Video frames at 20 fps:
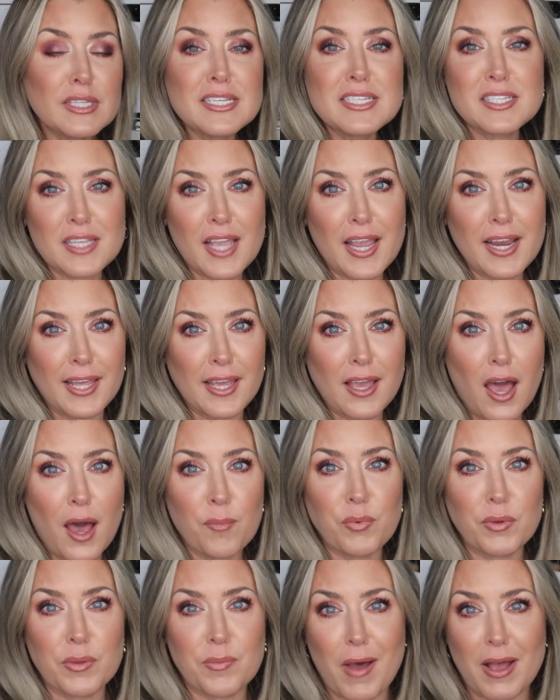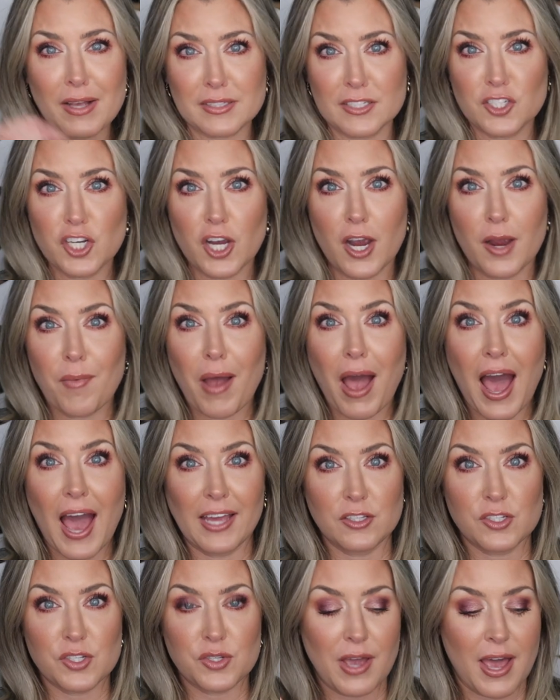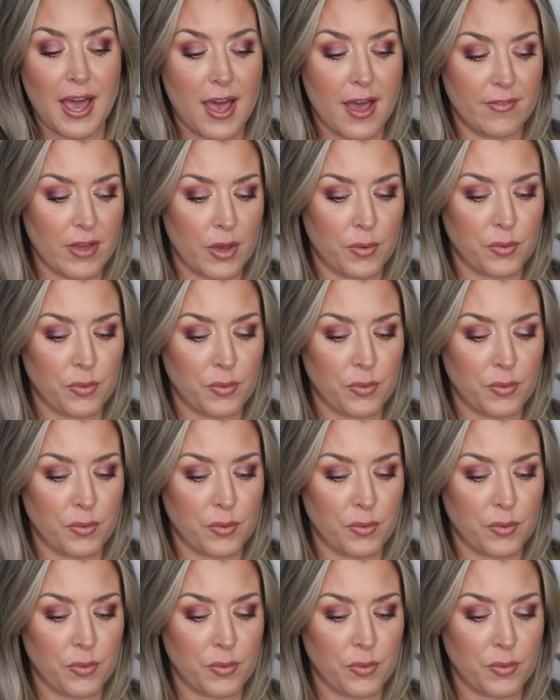signing up with Boxycharm, I do have